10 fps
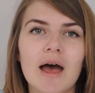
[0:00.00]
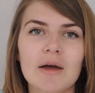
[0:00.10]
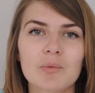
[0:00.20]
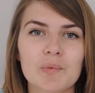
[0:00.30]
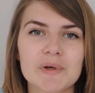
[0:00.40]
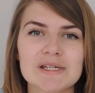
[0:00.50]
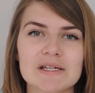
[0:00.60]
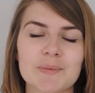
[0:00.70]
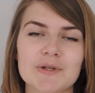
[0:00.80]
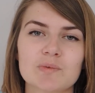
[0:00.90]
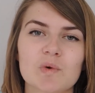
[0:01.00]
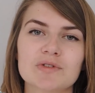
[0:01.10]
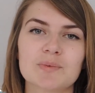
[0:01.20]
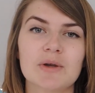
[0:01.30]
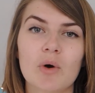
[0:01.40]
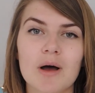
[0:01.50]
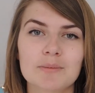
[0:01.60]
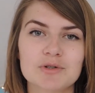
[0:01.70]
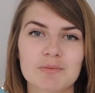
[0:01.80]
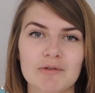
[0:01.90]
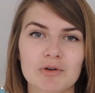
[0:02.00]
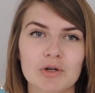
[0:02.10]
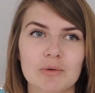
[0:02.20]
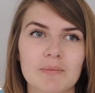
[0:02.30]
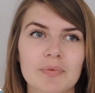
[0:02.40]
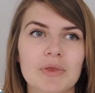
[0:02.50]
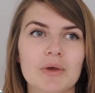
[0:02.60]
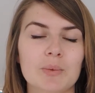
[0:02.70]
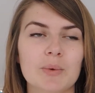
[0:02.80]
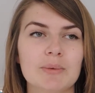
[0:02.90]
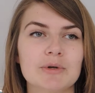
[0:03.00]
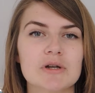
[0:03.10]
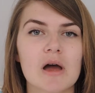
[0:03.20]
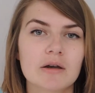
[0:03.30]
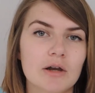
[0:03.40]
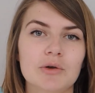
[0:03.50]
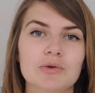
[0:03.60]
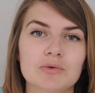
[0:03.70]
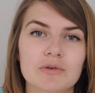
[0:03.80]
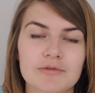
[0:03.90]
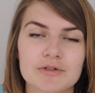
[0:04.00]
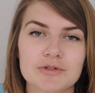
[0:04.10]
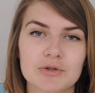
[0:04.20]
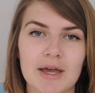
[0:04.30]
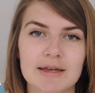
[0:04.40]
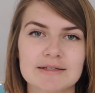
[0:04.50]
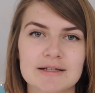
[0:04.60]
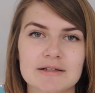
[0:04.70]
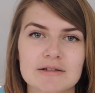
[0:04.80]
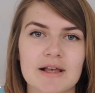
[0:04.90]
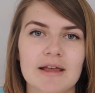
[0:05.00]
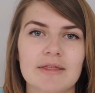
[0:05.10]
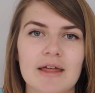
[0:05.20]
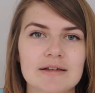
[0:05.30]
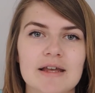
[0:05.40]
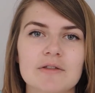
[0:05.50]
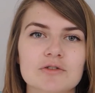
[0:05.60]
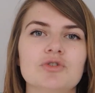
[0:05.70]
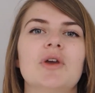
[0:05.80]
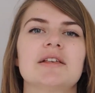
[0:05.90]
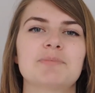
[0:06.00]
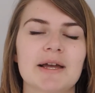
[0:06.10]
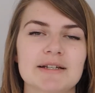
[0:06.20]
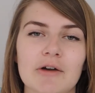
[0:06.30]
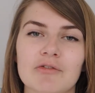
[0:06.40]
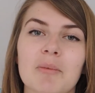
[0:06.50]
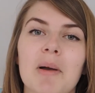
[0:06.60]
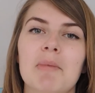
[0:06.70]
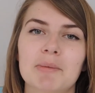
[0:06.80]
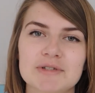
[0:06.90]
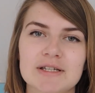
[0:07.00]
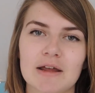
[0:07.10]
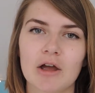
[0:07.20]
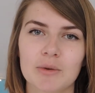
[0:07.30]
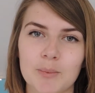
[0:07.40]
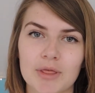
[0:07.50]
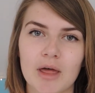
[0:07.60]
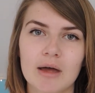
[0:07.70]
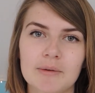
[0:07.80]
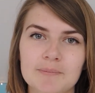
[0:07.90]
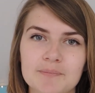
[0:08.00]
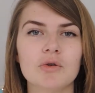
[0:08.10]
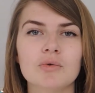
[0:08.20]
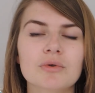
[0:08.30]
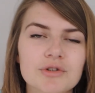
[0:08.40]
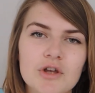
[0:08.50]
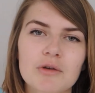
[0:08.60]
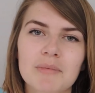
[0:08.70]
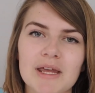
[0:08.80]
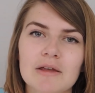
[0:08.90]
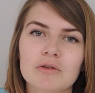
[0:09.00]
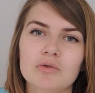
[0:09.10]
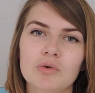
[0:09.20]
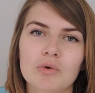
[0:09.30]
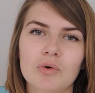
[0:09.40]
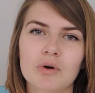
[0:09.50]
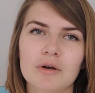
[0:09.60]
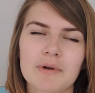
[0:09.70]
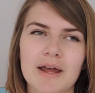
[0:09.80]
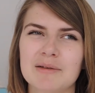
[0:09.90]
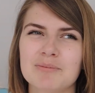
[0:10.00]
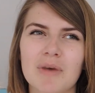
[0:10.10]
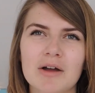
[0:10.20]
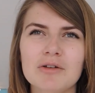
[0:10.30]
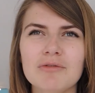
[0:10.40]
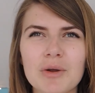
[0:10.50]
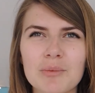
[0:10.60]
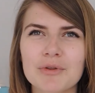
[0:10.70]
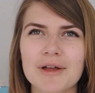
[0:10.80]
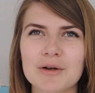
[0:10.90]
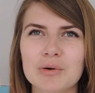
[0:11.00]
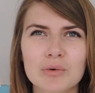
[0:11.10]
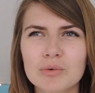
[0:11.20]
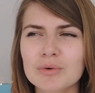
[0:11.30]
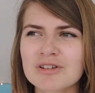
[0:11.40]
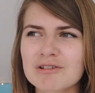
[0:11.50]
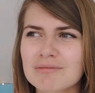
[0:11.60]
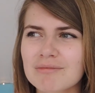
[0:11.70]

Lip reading: And what we did was once we got up to my room, we would unload all of the suitcases and then take the suitcase back down for my mum to take home with her. You also meet your, like, I don't know what they're called.